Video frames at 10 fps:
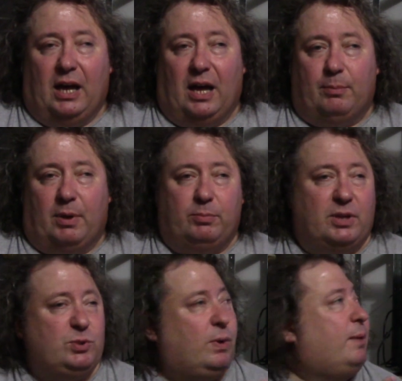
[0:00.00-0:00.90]
I'm going
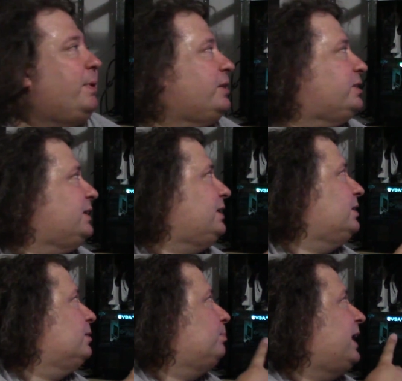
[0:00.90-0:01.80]
to swap out
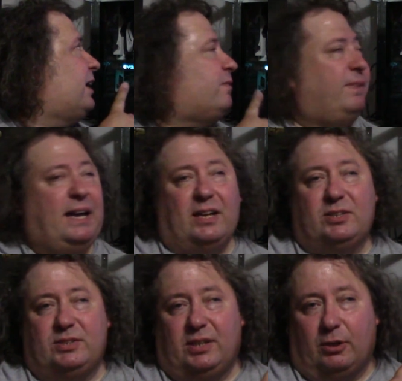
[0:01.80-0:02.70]
the black
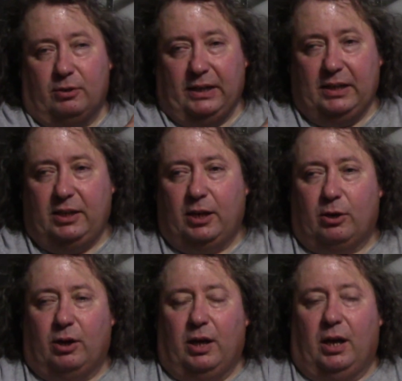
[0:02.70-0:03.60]
fans that are in
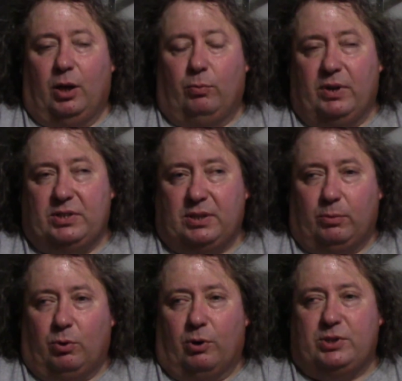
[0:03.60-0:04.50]
here with
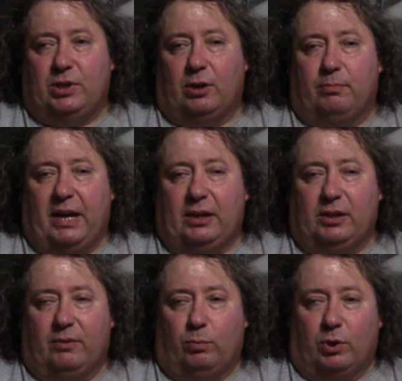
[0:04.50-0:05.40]
some Corsair
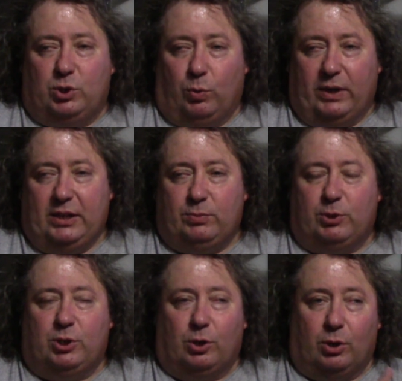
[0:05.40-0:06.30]
maglev 120s,
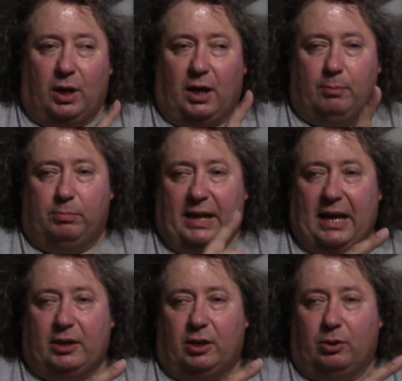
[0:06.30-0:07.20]
which are
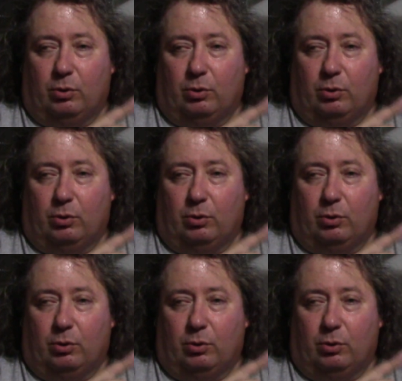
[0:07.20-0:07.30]
black